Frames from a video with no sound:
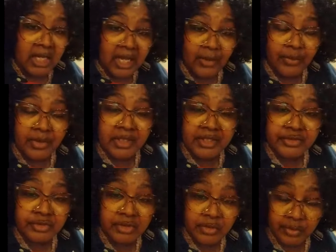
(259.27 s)
I want to let
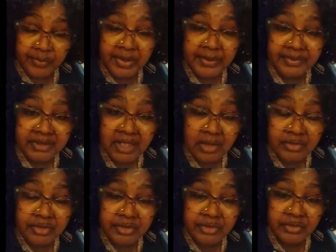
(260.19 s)
you know when people talk
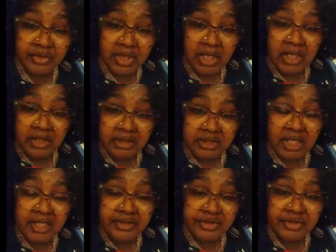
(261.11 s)
to you,
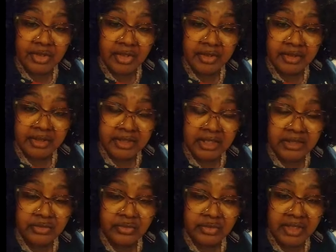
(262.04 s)
chances are that they
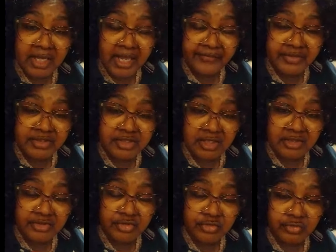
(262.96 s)
do. They have a
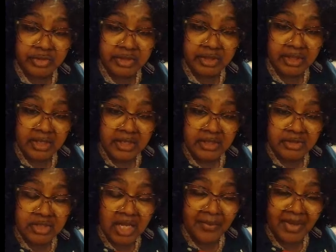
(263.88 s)
jealous streak.
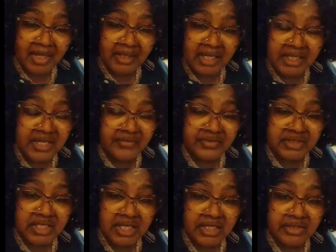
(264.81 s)
They might not never
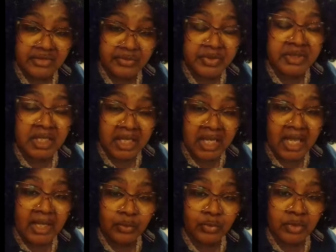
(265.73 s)
tell you, but they
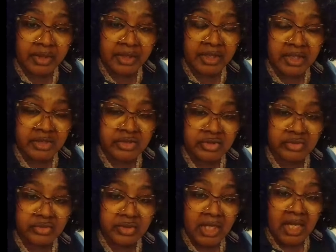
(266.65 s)
got one against
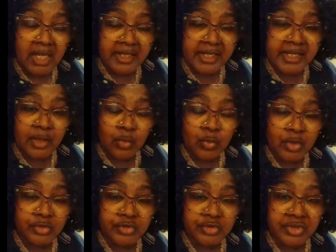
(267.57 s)
you, and they don't
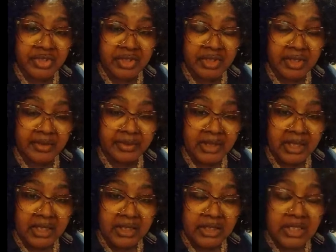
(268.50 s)
want you to get up.
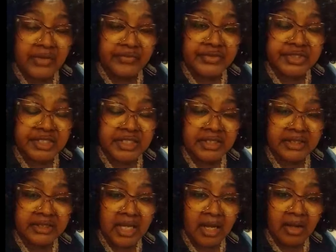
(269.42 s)
You ever seen a
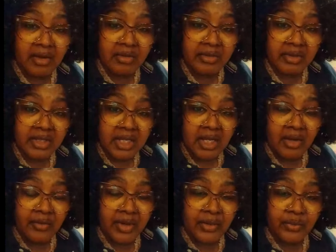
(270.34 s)
dog,
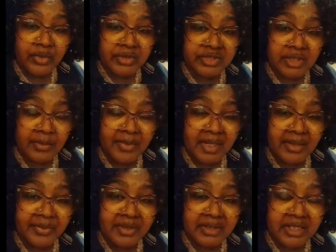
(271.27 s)
all right, when somebody
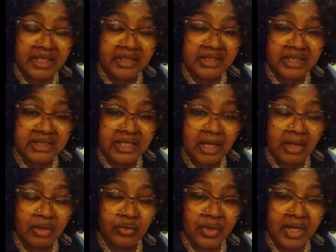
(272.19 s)
been kicking that
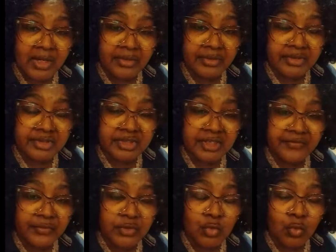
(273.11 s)
dog around and
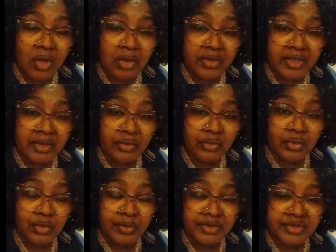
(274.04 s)
stuff, and you walk in the
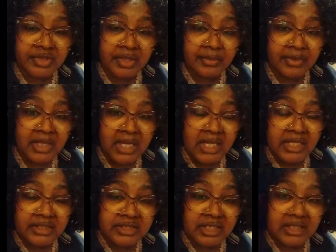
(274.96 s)
room or something,
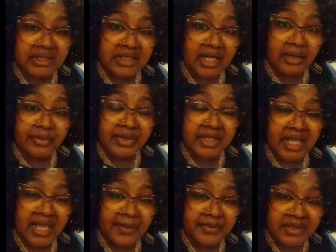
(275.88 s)
instead of dog being
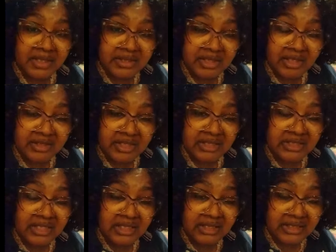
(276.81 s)
happy, they tuck their
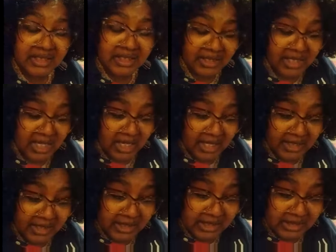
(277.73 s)
tail in and
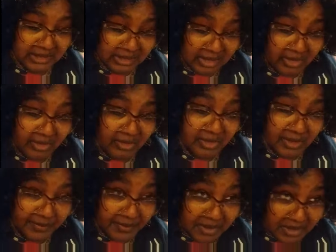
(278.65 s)
they get curled
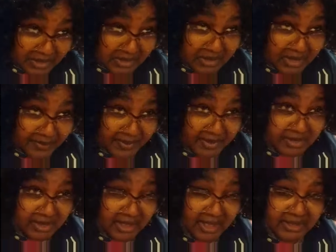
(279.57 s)
up and they look up at
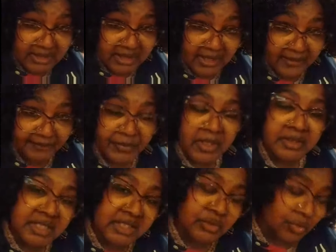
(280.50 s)
you like that.
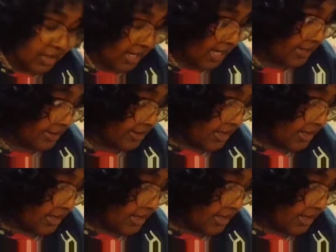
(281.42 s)
That's what kind of